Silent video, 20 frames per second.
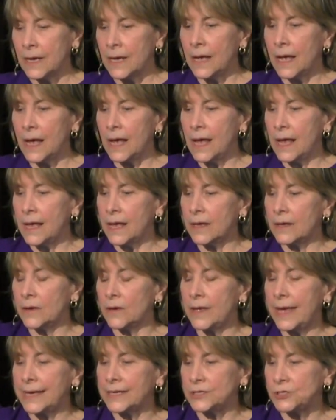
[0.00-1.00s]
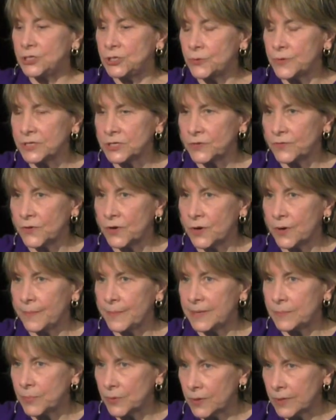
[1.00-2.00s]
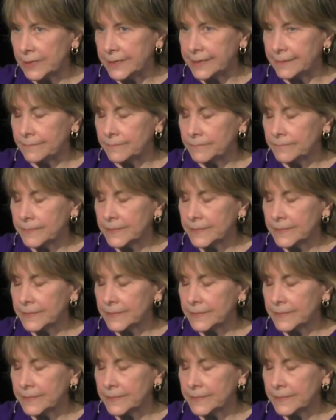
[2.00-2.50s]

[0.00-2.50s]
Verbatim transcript: uh, at a Jewish firm in Brooklyn,